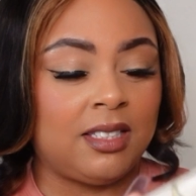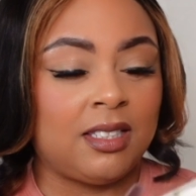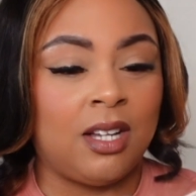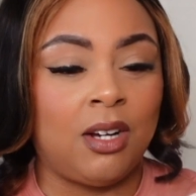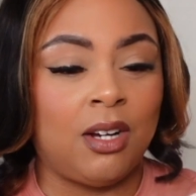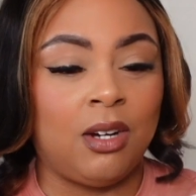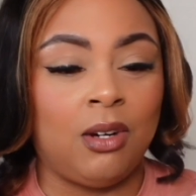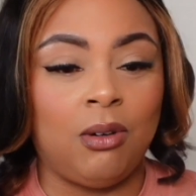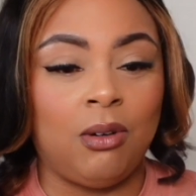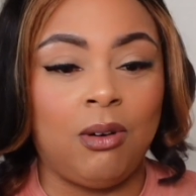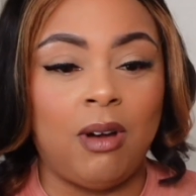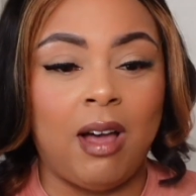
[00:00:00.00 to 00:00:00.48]

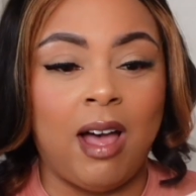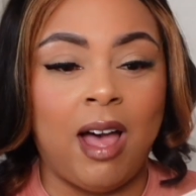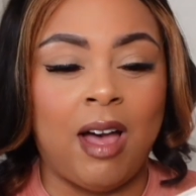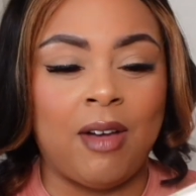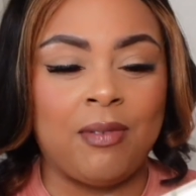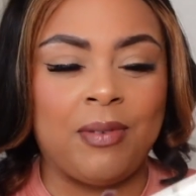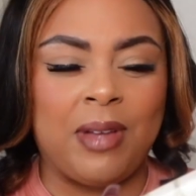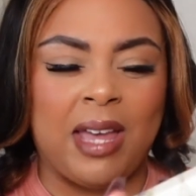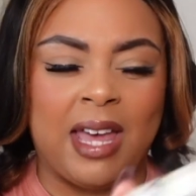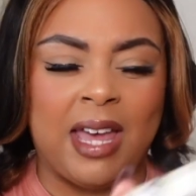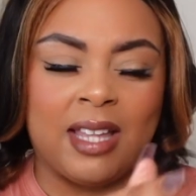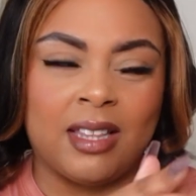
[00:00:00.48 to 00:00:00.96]
So
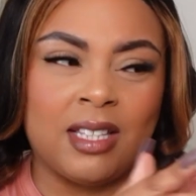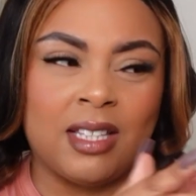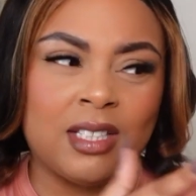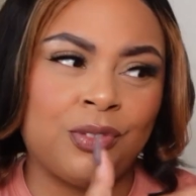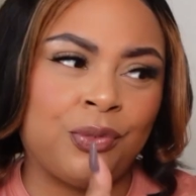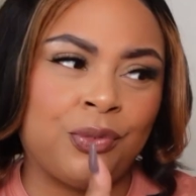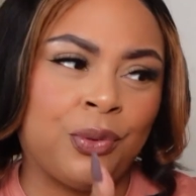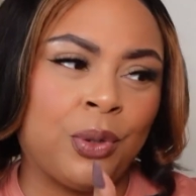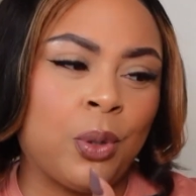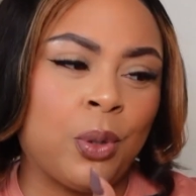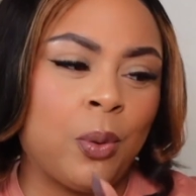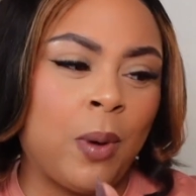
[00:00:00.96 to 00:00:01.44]
I've had
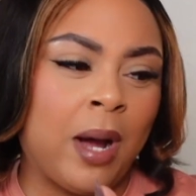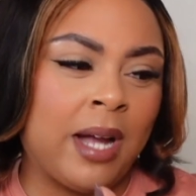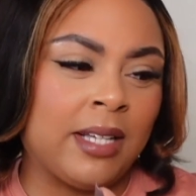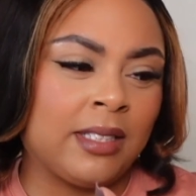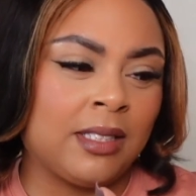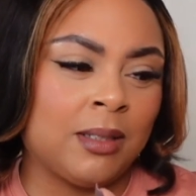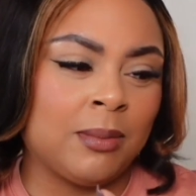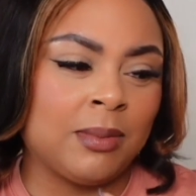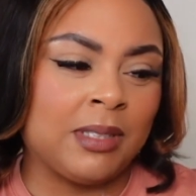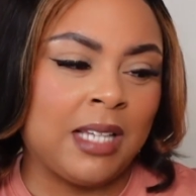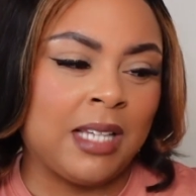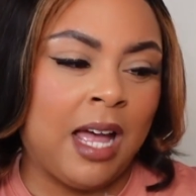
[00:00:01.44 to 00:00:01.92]
this for quite
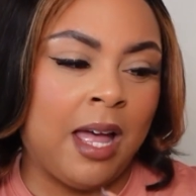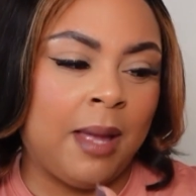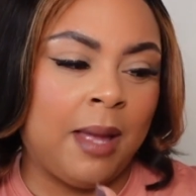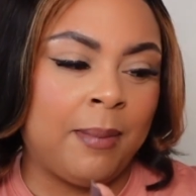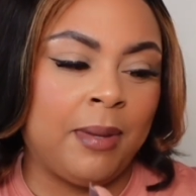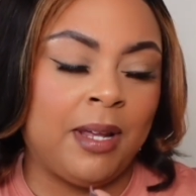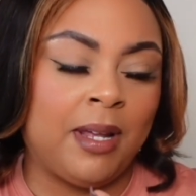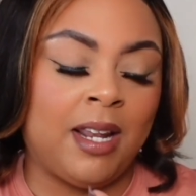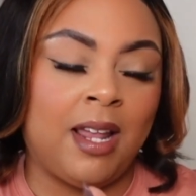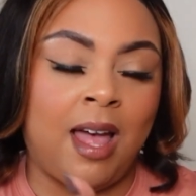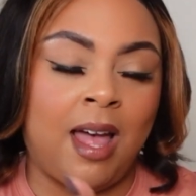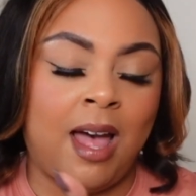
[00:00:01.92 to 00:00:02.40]
some
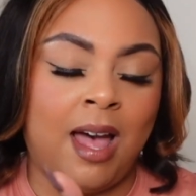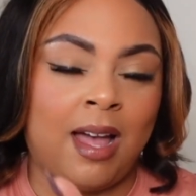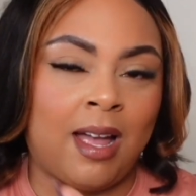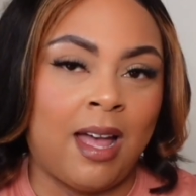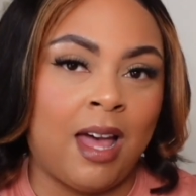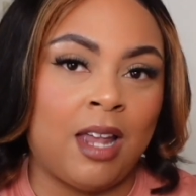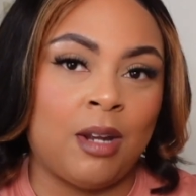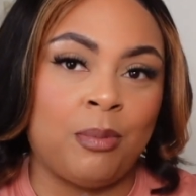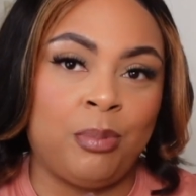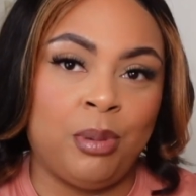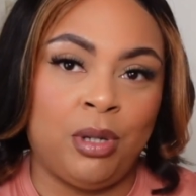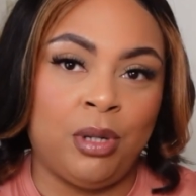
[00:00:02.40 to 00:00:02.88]
time, but I
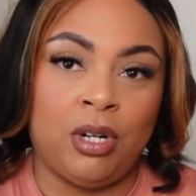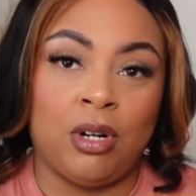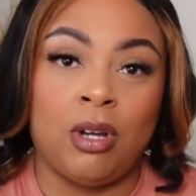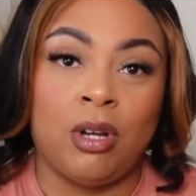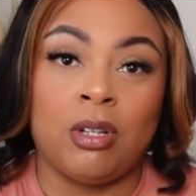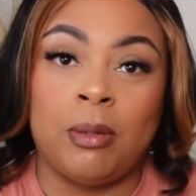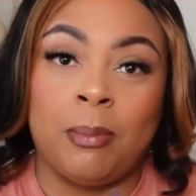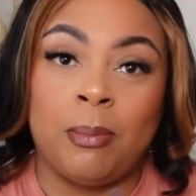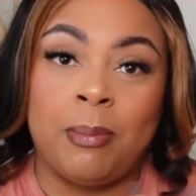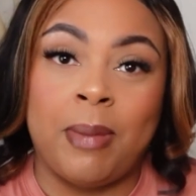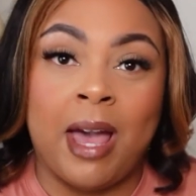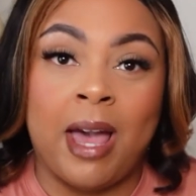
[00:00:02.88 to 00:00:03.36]
kind of put it
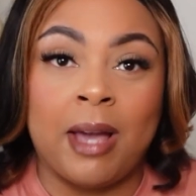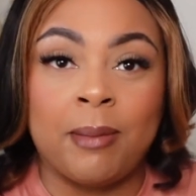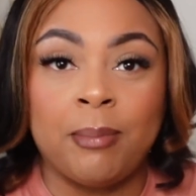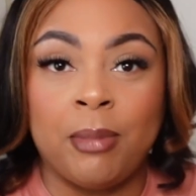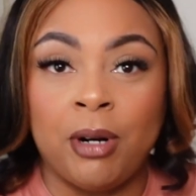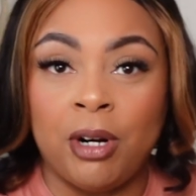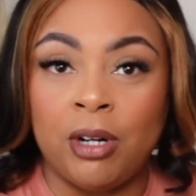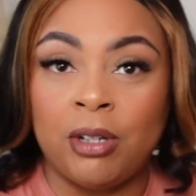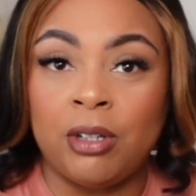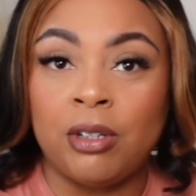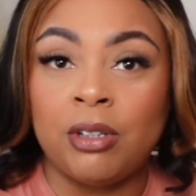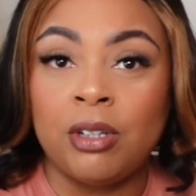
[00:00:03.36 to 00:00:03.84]
on the back
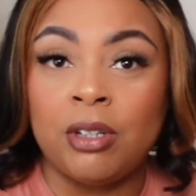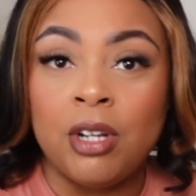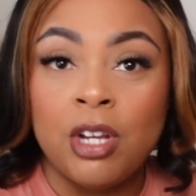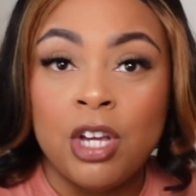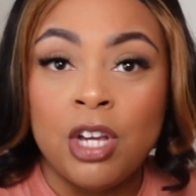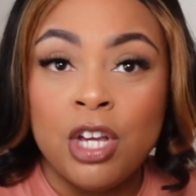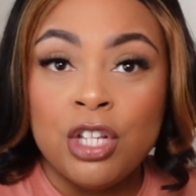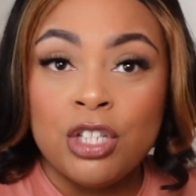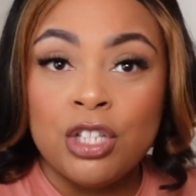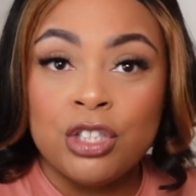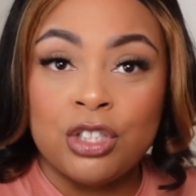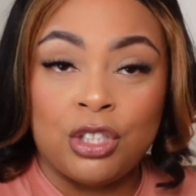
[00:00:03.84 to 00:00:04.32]
burner
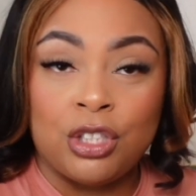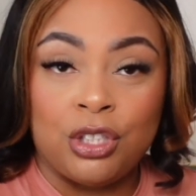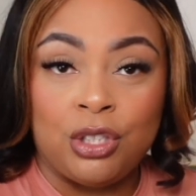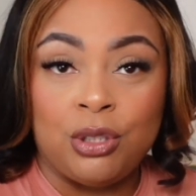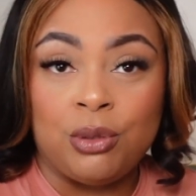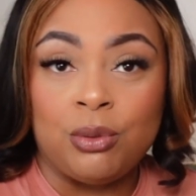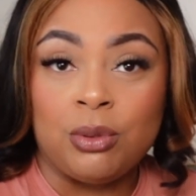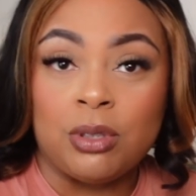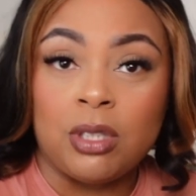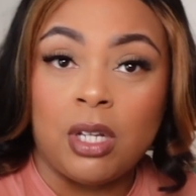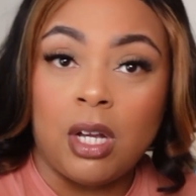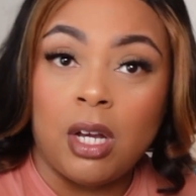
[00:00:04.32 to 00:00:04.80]
to
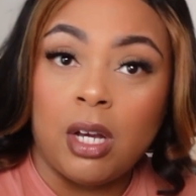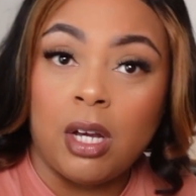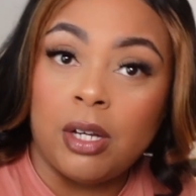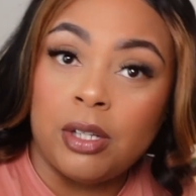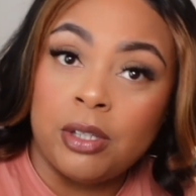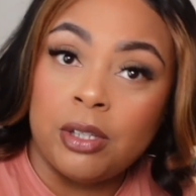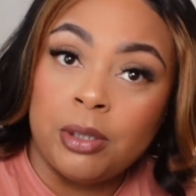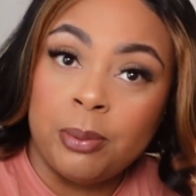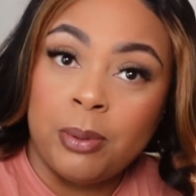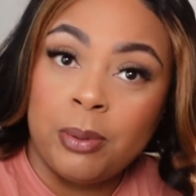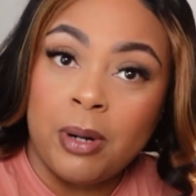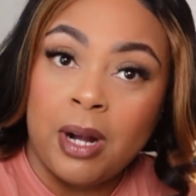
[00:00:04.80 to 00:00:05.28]
use
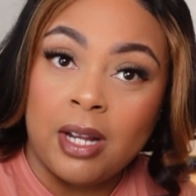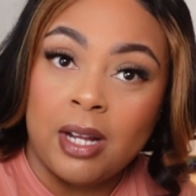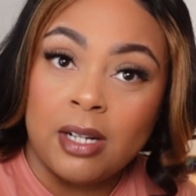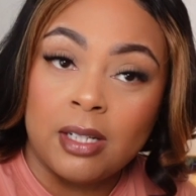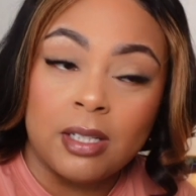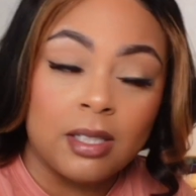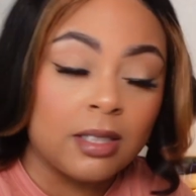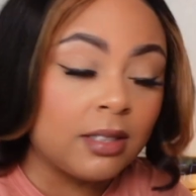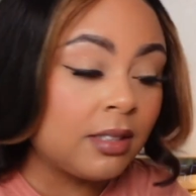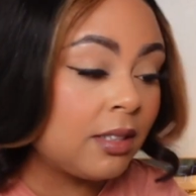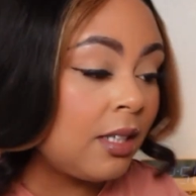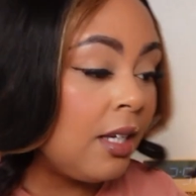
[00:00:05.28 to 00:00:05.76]
other
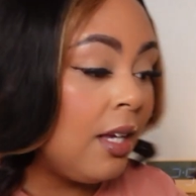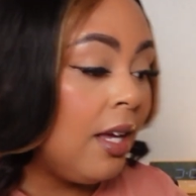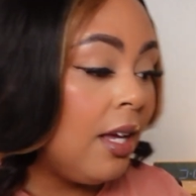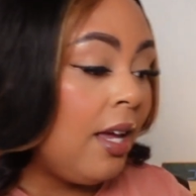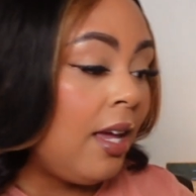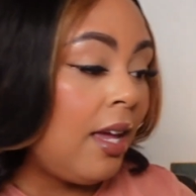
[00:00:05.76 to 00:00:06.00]
products.